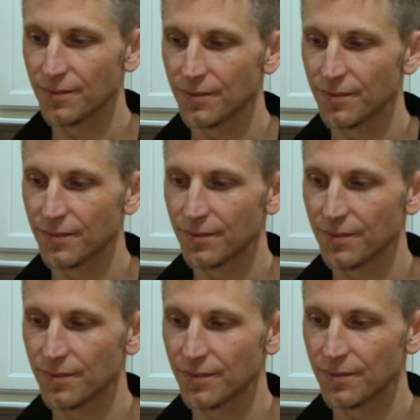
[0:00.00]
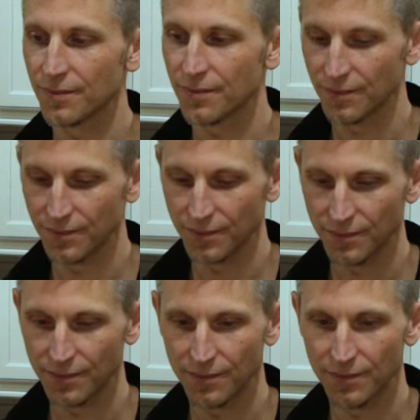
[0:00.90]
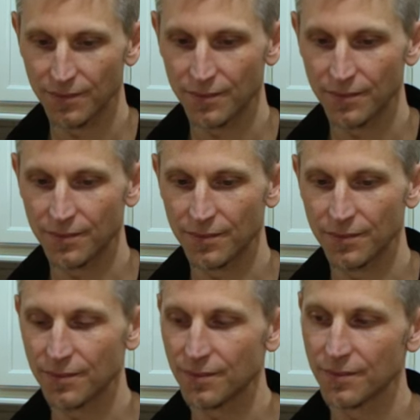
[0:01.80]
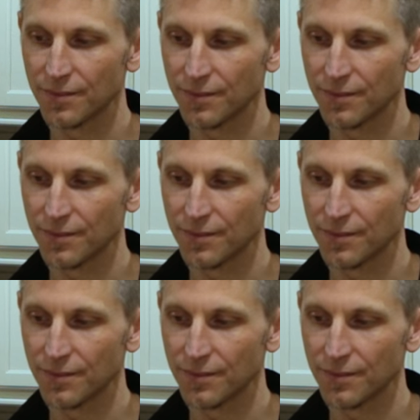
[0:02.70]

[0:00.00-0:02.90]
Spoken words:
(silent)